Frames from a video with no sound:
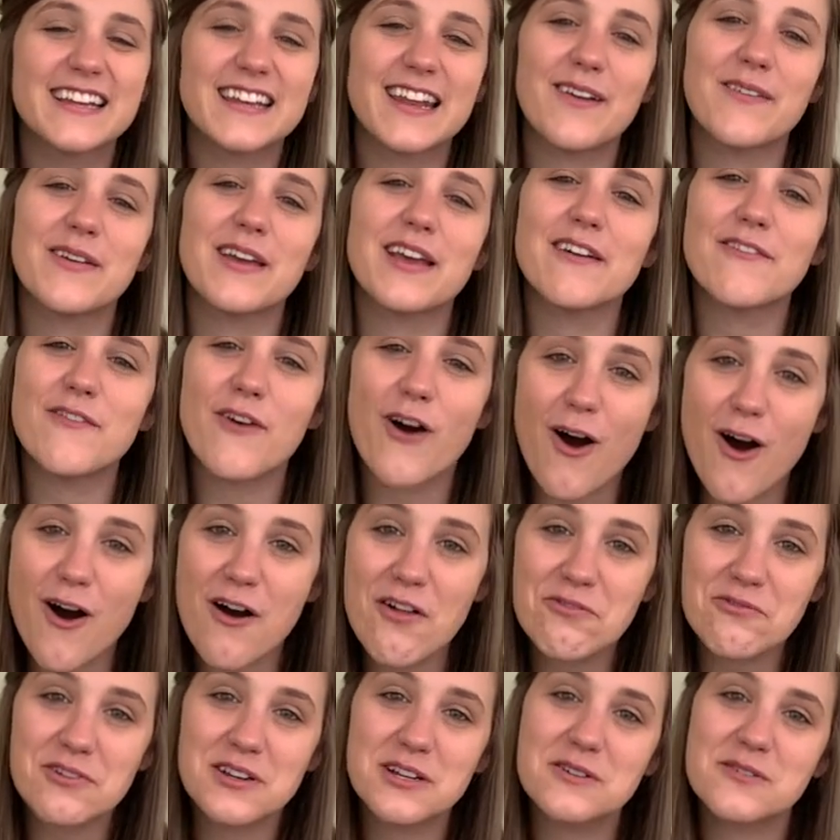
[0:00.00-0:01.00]
Now we have
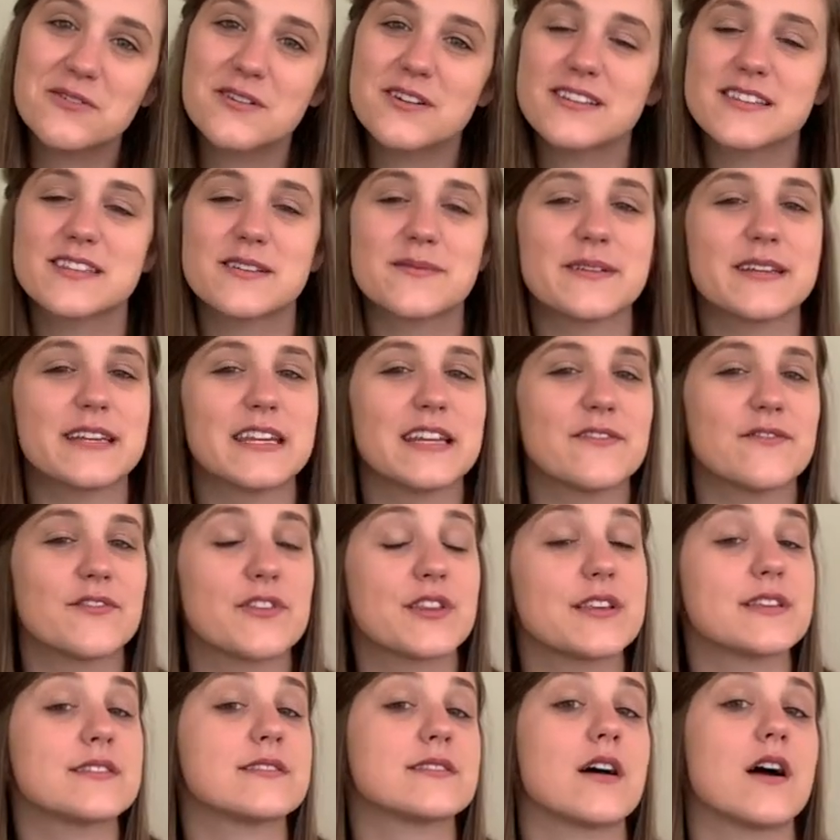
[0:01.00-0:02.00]
all three chords that we need for
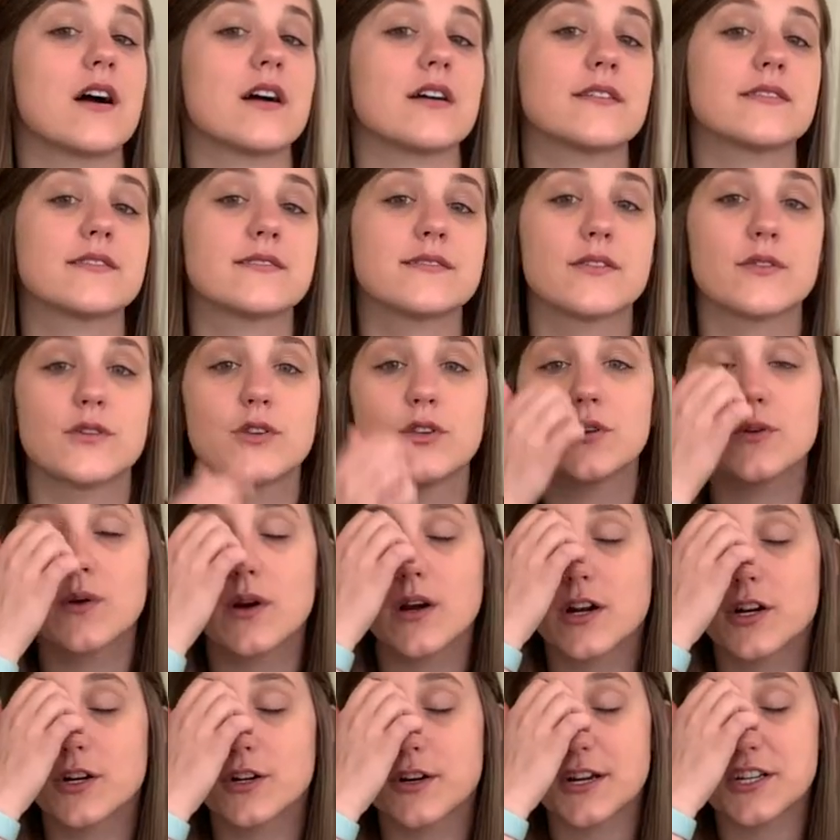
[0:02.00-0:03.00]
this song, so you
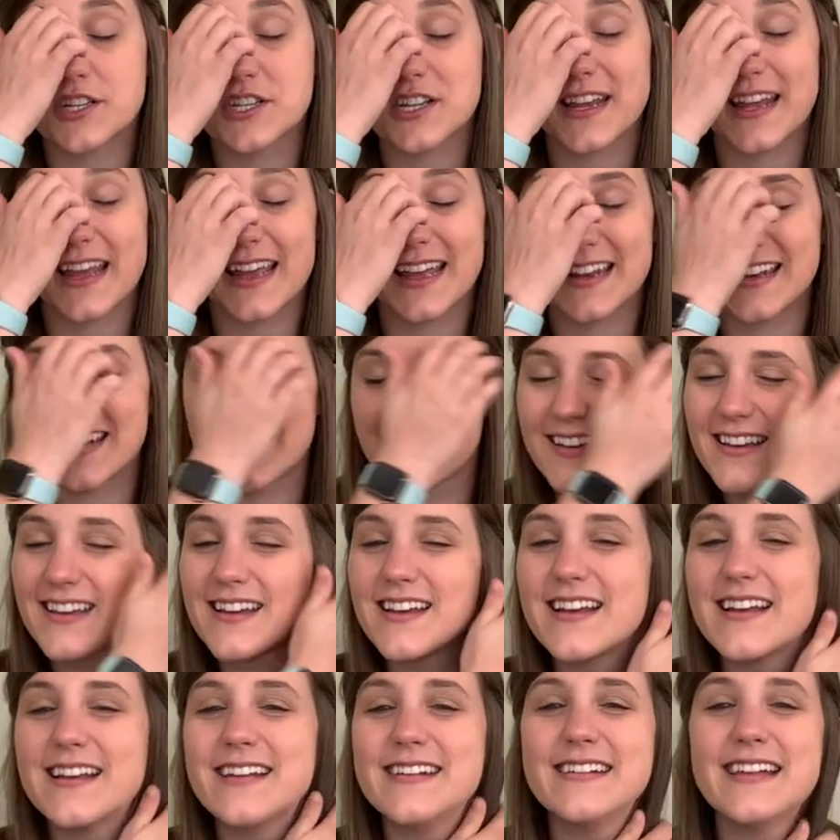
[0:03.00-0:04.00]
are crushing it.
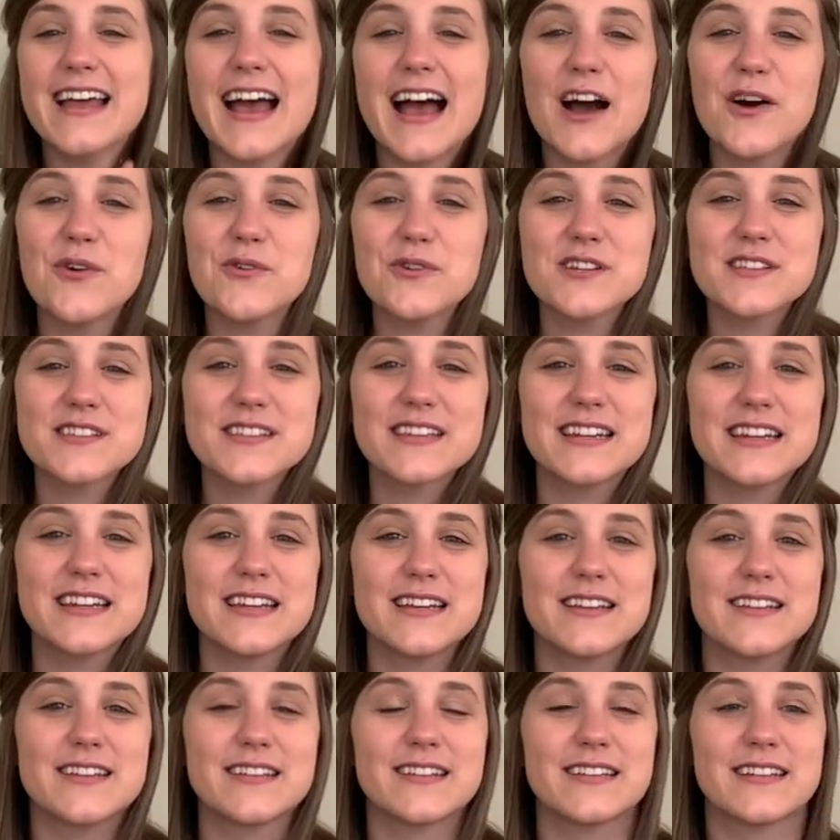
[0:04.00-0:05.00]
Now we're just
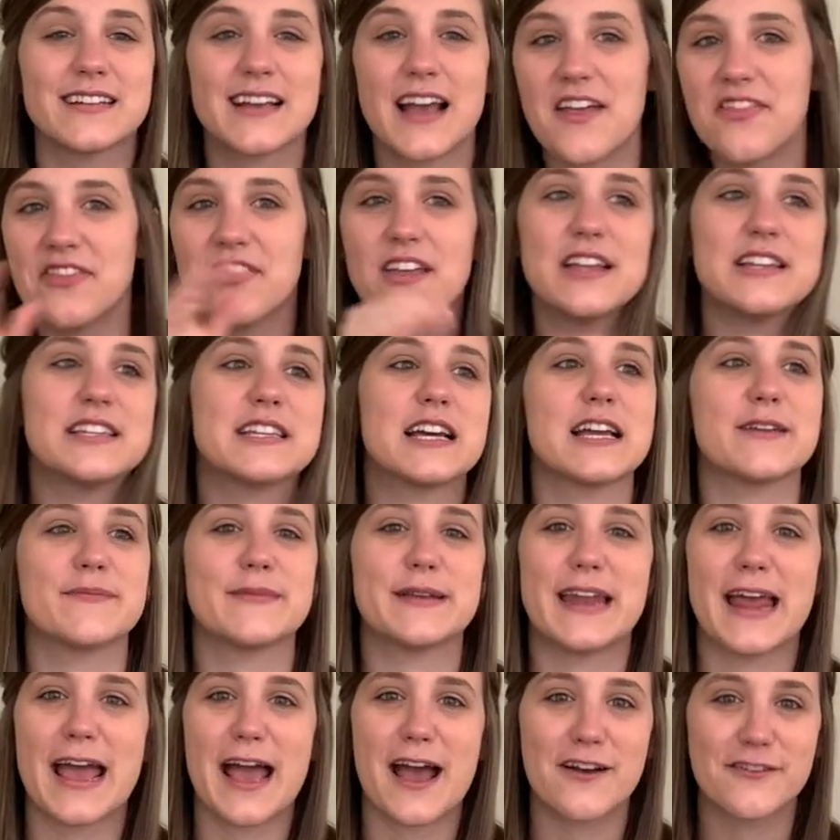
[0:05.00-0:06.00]
gonna cut that time
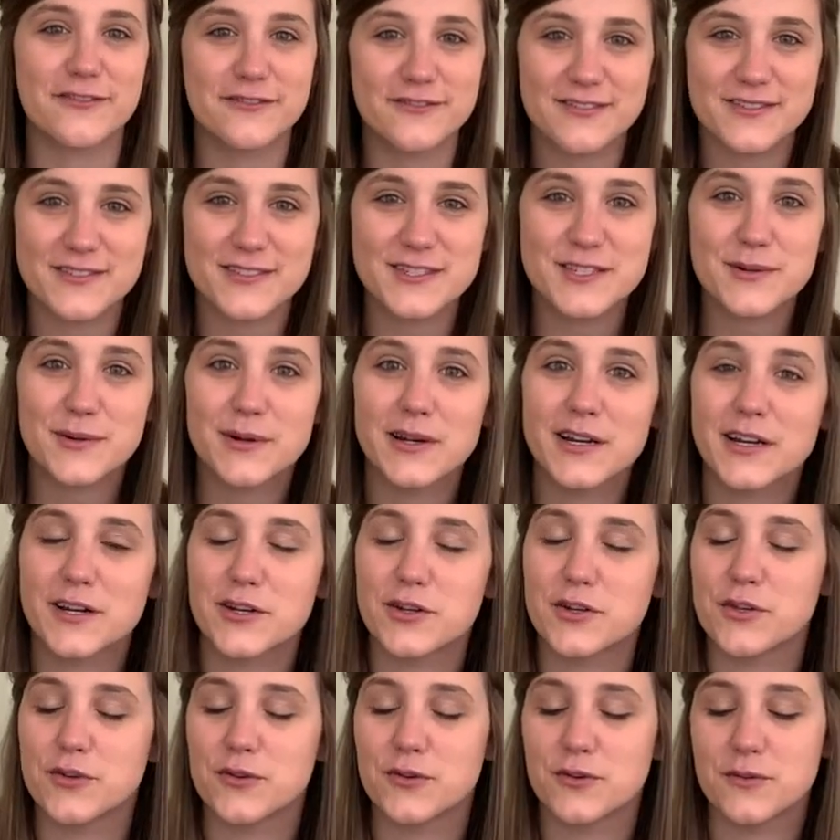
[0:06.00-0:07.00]
in half. So we're
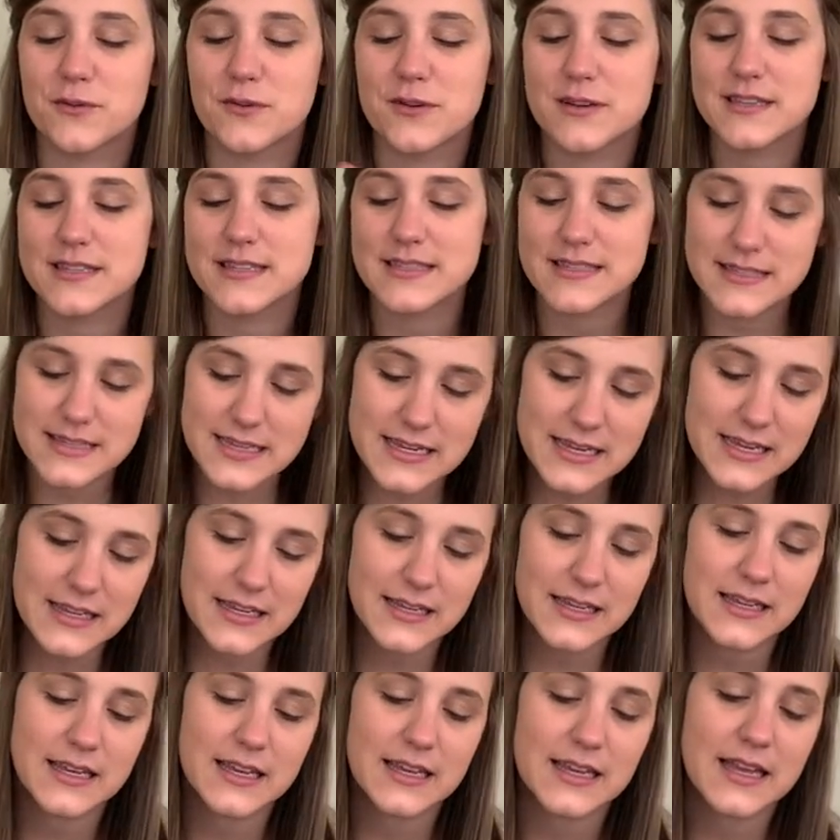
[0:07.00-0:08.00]
gonna do
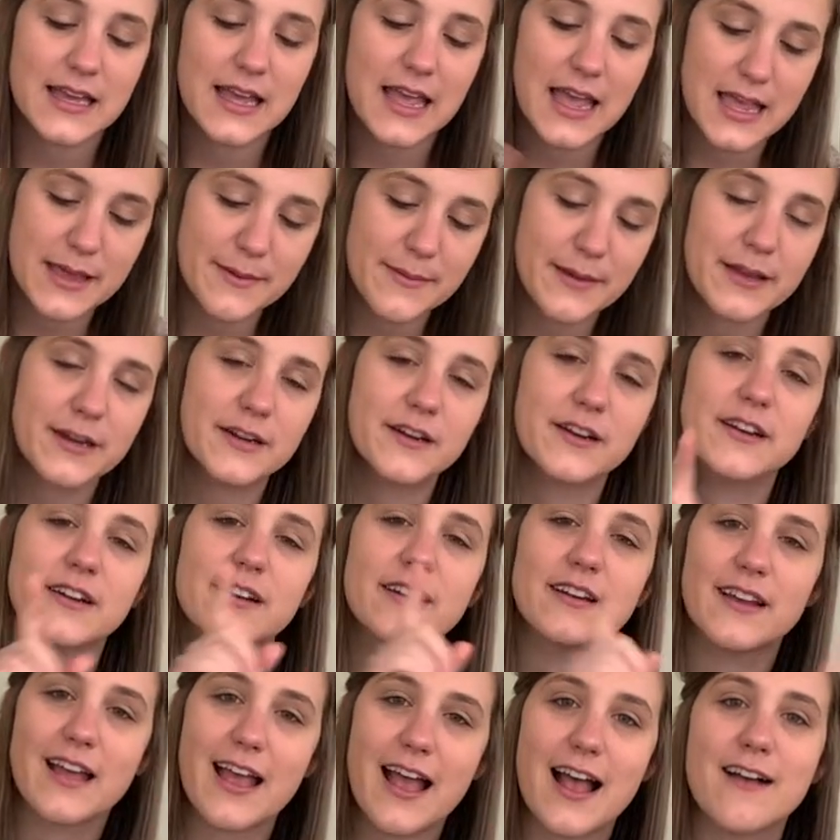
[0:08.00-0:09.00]
C, A minor,
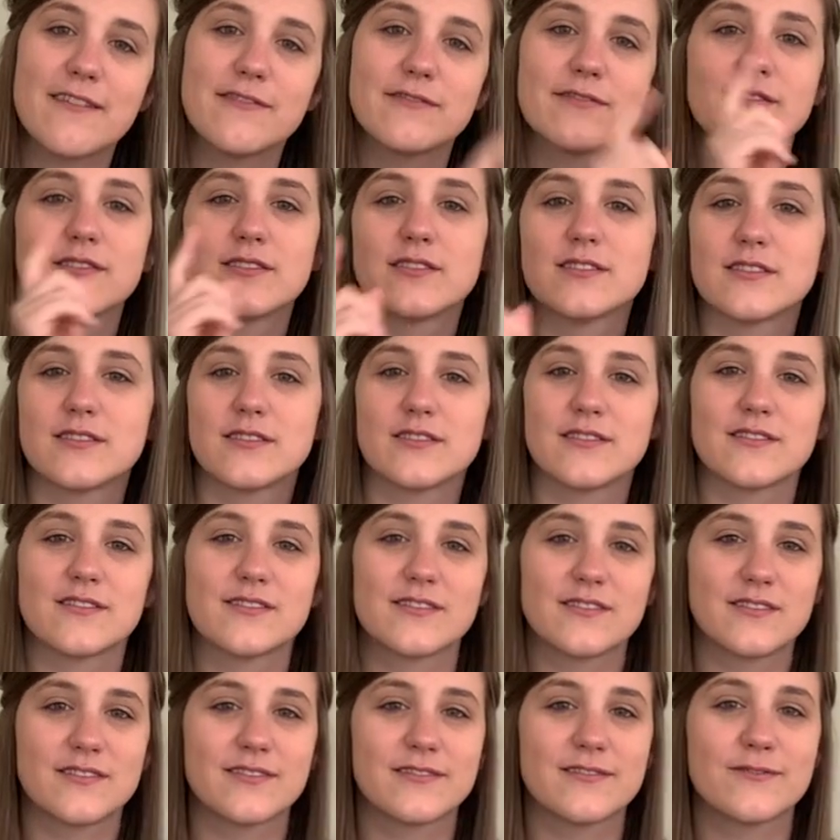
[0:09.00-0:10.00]
F,
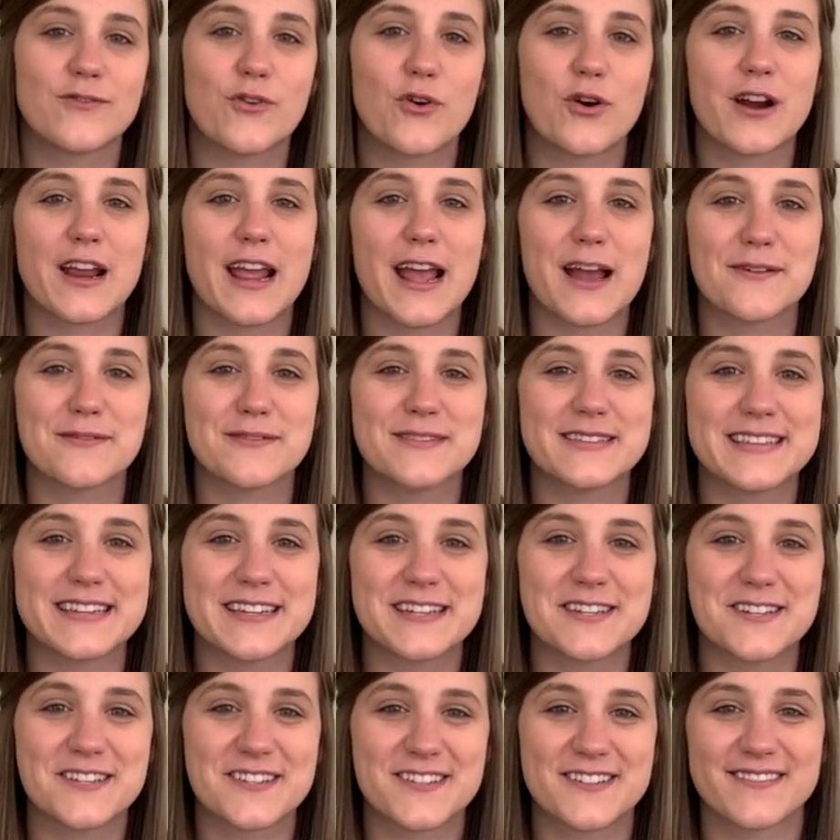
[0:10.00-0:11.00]
four counts
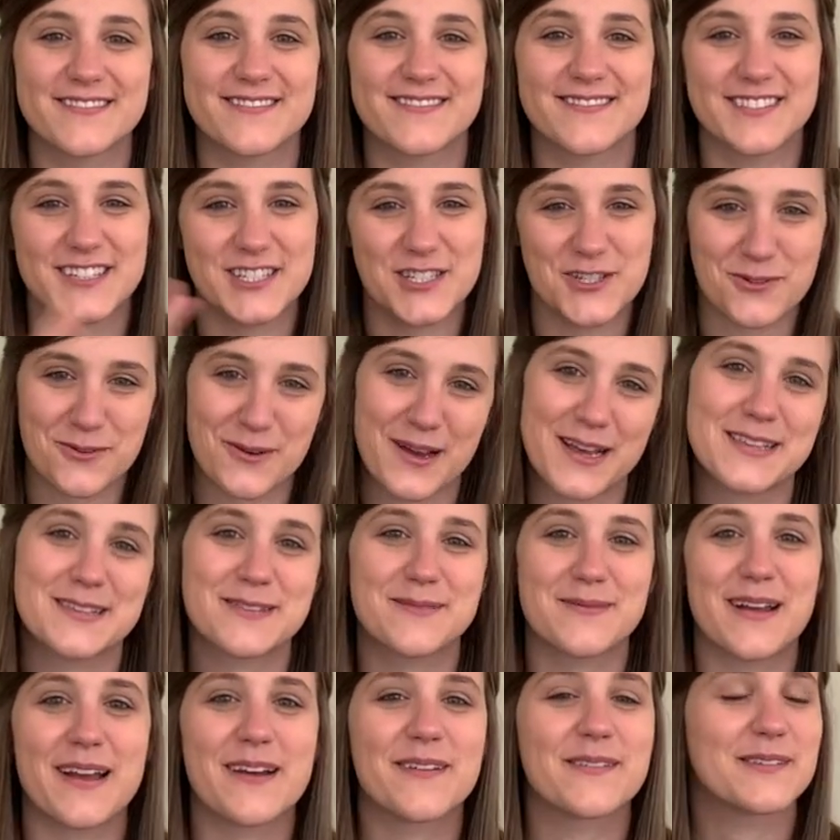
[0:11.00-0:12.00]
each,
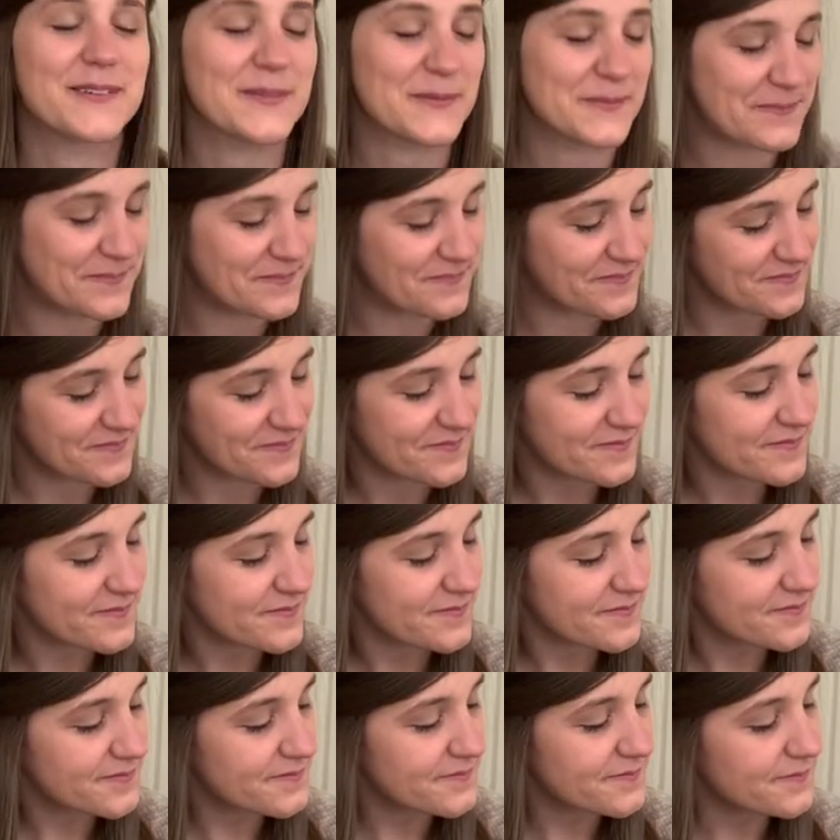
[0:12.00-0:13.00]
twice around.
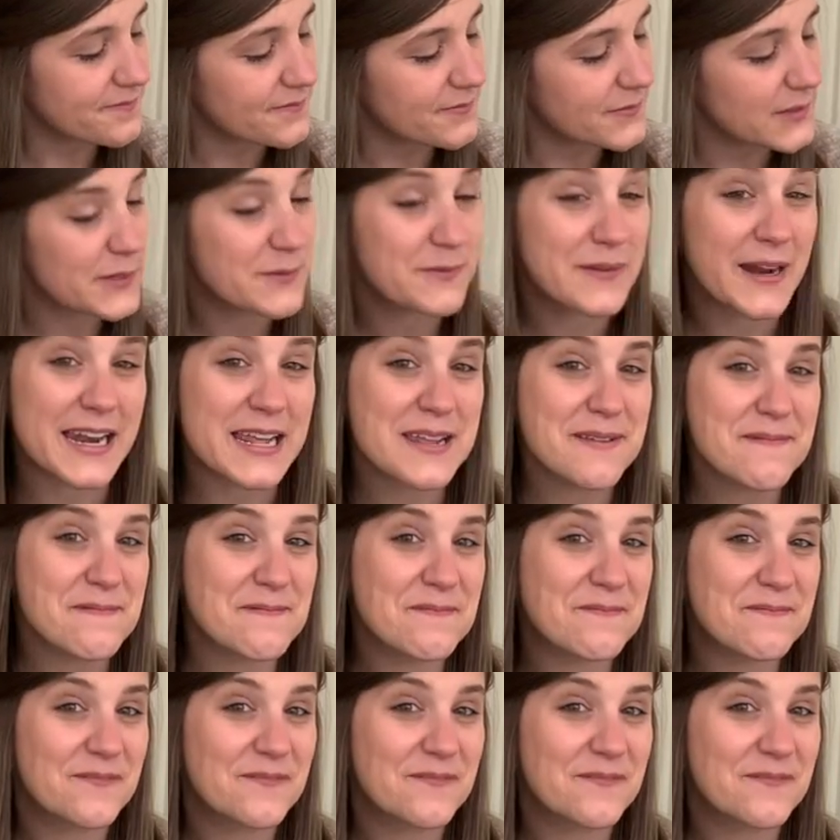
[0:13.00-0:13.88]
Ready?